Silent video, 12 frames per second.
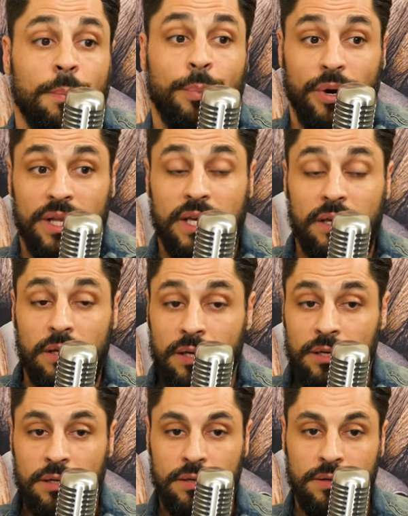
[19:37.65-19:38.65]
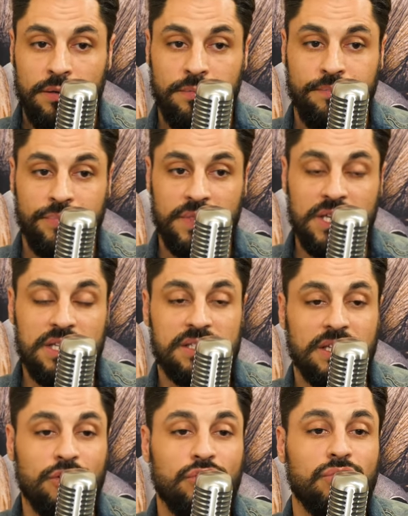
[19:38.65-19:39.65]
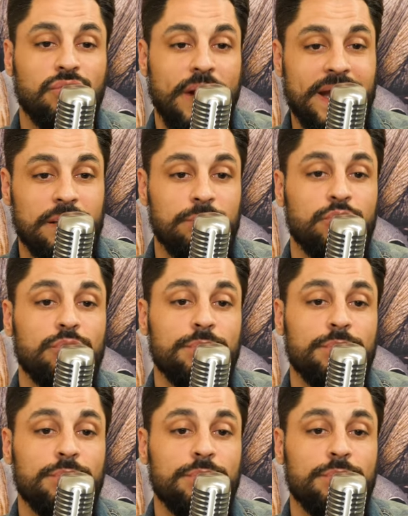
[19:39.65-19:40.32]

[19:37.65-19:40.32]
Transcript: putting these incredible,